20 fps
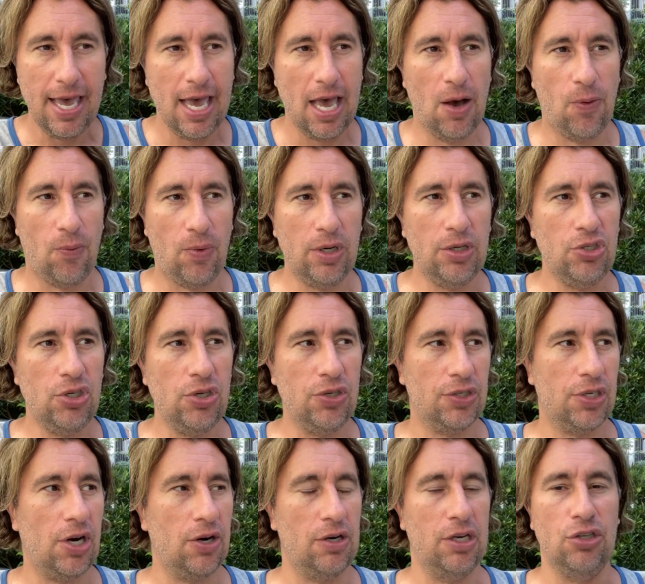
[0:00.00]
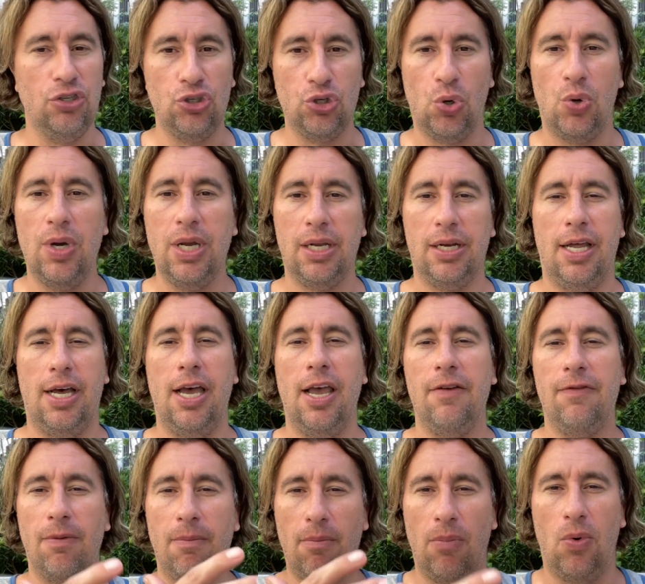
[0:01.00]
Now, once you start enjoying
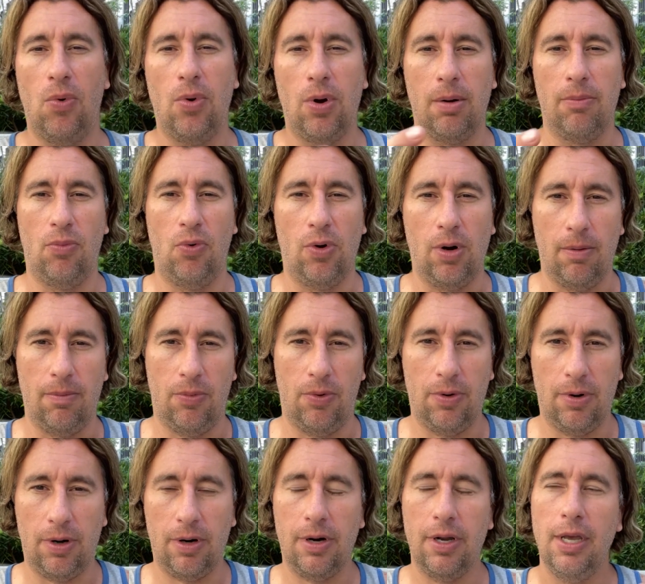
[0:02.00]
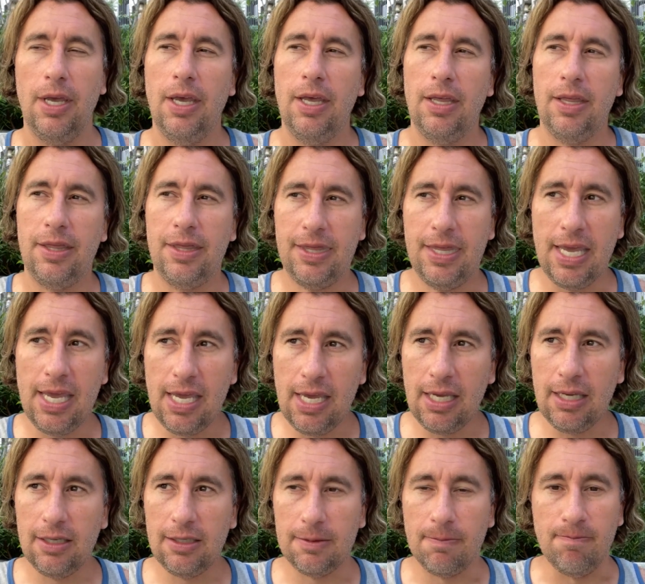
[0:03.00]
life more and more and more,
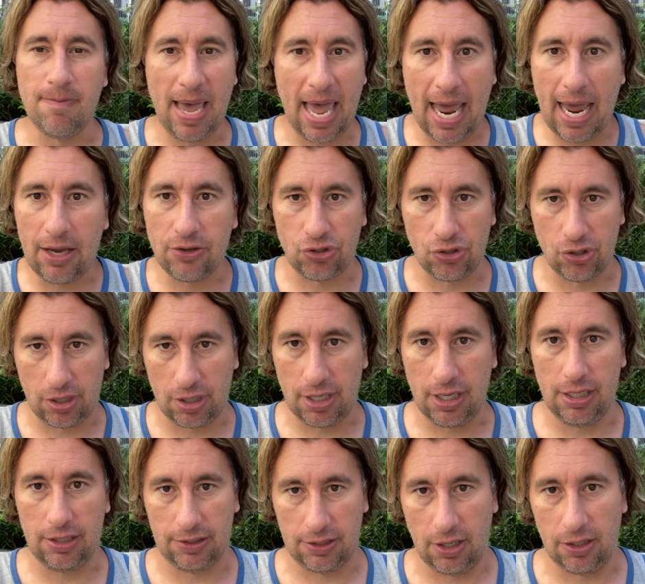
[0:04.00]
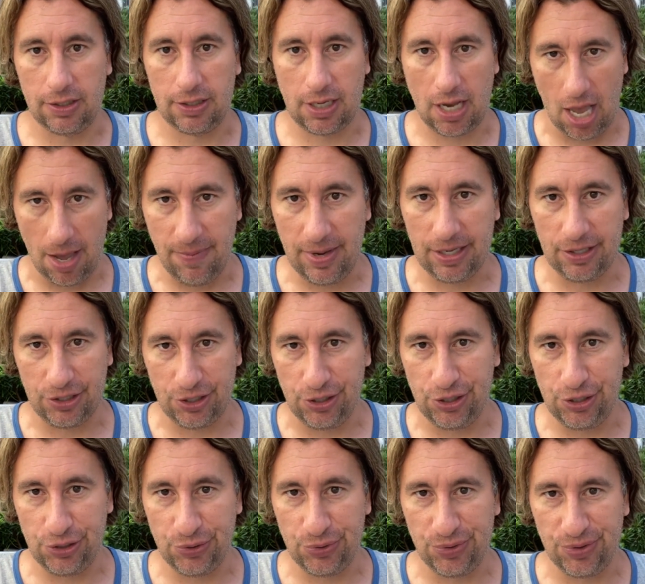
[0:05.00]
things magically starts coming to
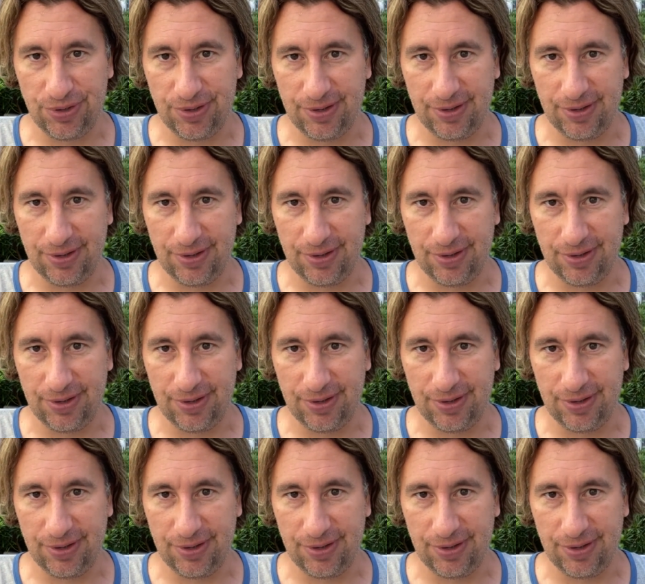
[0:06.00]
you.